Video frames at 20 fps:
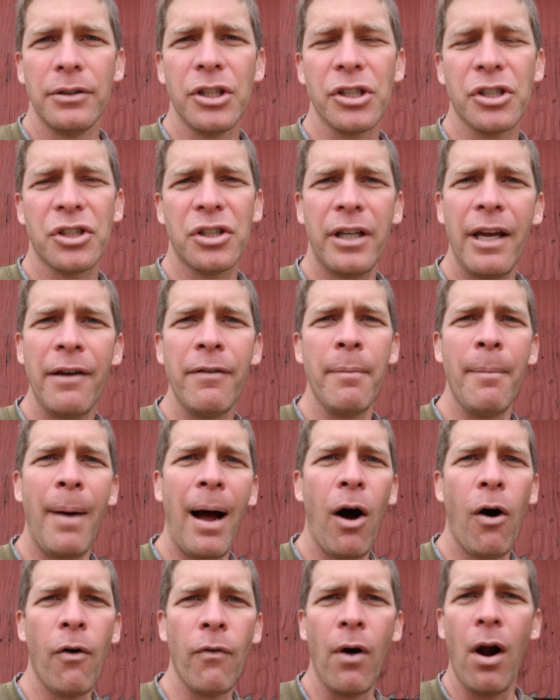just give you
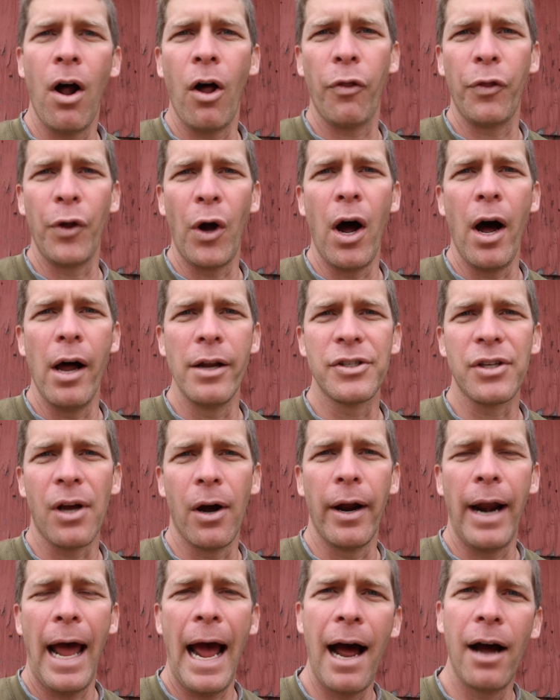my overall thoughts
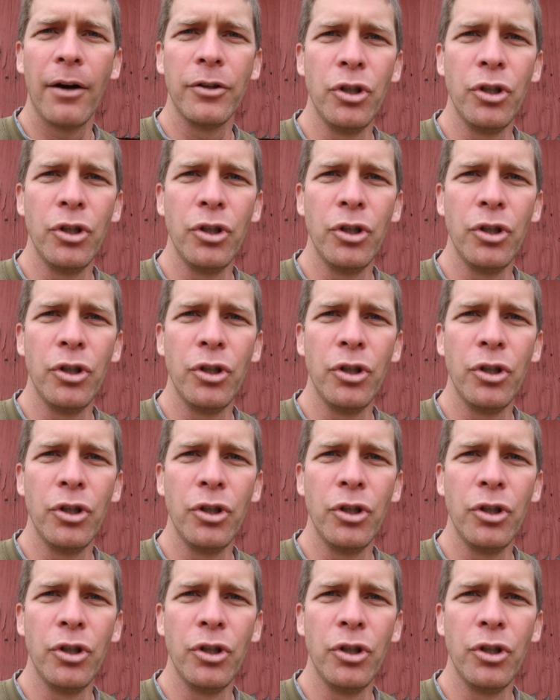on how